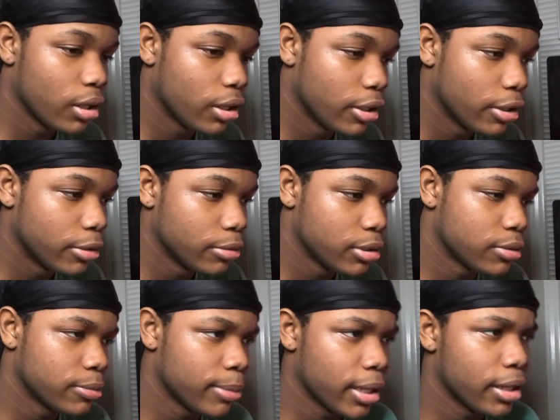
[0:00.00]
Uh, this
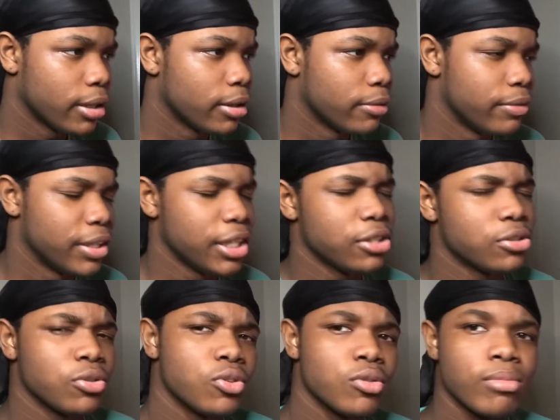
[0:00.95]
is by uh,
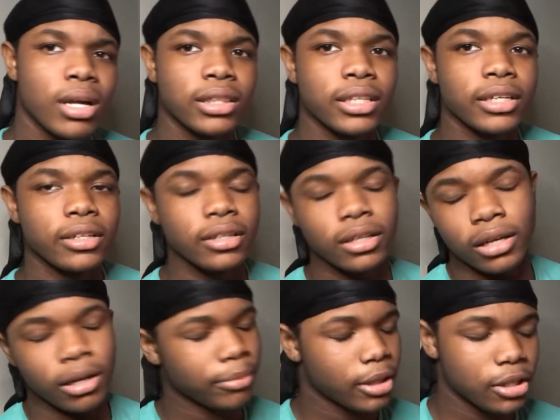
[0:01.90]
ViniiTube, I think.
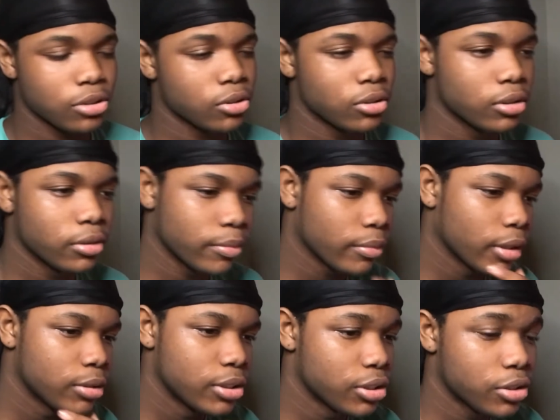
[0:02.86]
I'm not sure.
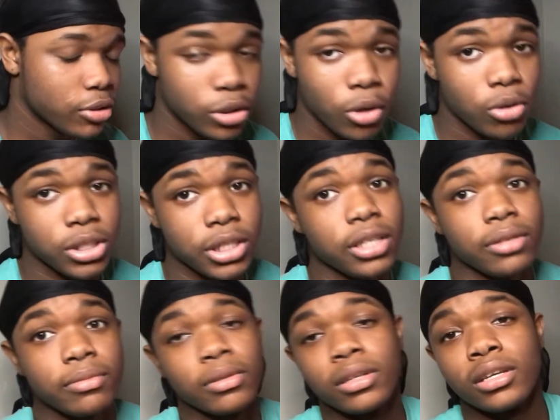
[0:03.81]
I just chose any
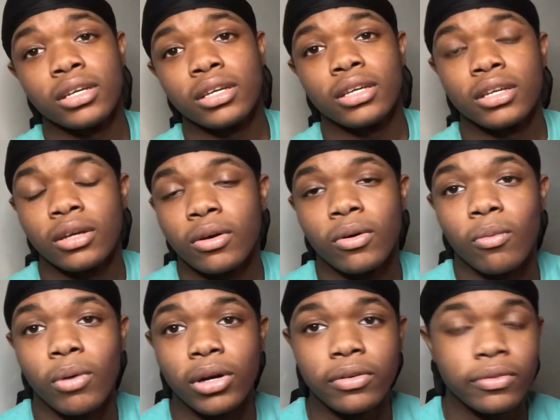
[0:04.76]

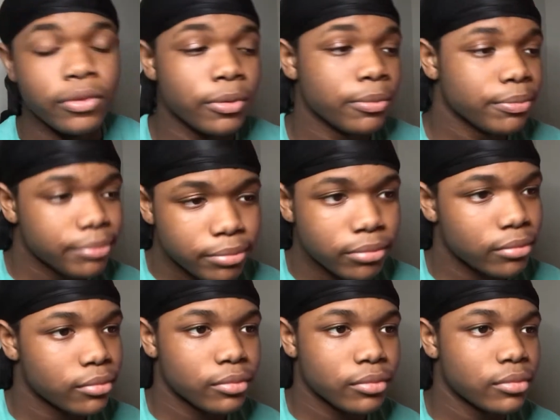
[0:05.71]
one of them.
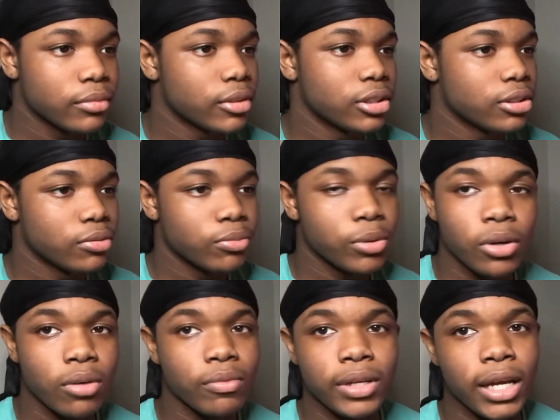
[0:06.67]
Just we
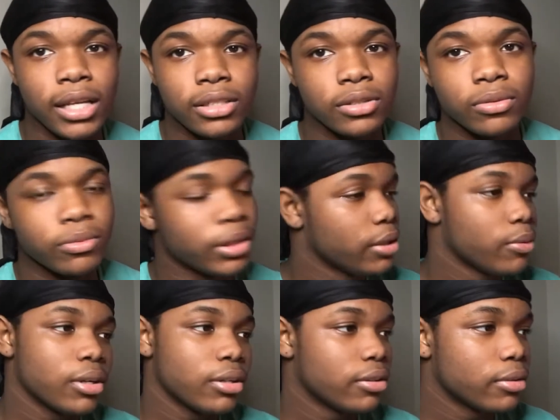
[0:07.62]
gonna react to any
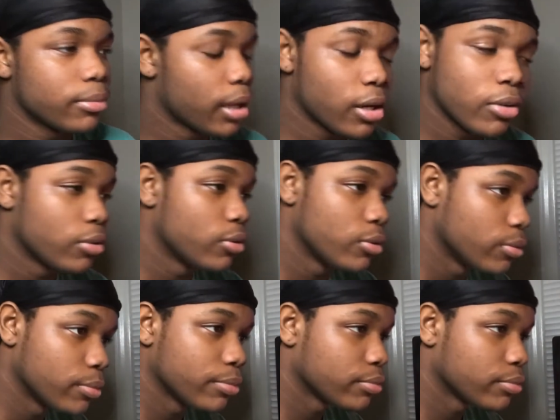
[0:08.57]
one of them. I don't know.